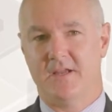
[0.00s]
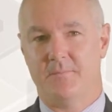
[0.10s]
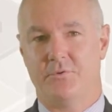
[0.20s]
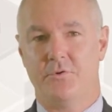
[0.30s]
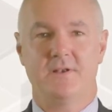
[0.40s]

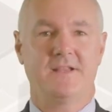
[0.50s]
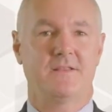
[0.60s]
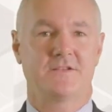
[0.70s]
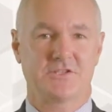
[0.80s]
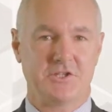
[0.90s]
Importantly,
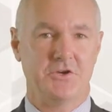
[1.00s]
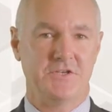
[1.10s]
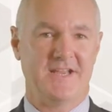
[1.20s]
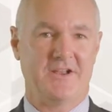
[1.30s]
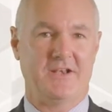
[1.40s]
the
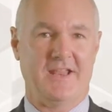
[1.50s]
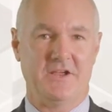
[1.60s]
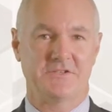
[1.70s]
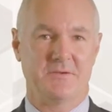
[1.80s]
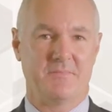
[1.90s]
slowdown in
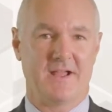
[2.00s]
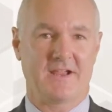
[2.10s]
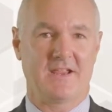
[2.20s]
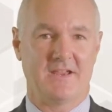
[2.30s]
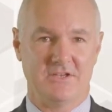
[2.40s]
housing
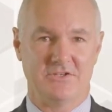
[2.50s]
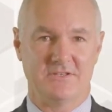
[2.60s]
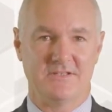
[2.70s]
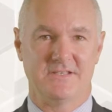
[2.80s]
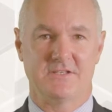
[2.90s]
market
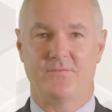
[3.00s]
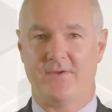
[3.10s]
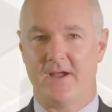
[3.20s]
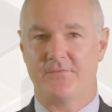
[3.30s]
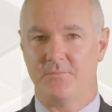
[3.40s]
conditions is
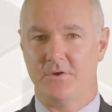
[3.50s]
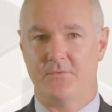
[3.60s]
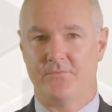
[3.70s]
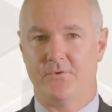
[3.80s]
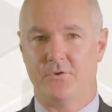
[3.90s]
far from
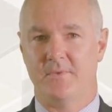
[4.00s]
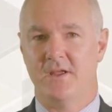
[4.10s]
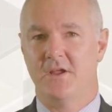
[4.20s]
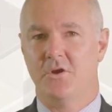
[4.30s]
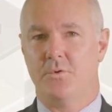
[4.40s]
uniform,
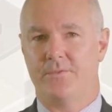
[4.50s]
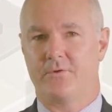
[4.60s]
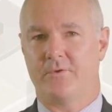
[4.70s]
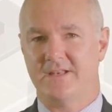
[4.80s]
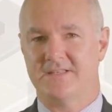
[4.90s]
with a
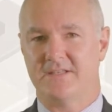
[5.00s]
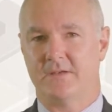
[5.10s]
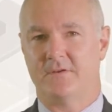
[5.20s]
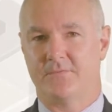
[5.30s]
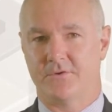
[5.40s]
great deal
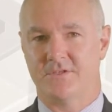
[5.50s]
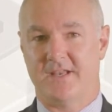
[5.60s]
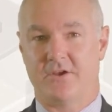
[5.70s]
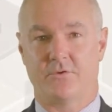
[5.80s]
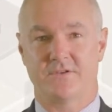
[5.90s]
of
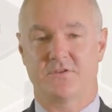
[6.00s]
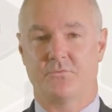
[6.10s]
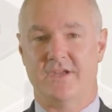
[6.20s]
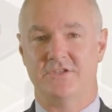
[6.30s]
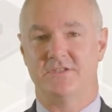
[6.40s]
diversity across the
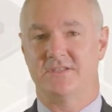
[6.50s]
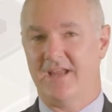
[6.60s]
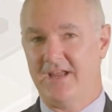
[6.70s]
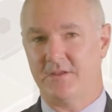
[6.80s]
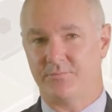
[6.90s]
regions
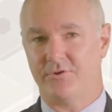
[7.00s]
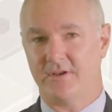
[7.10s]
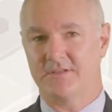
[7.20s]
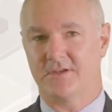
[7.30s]
and the product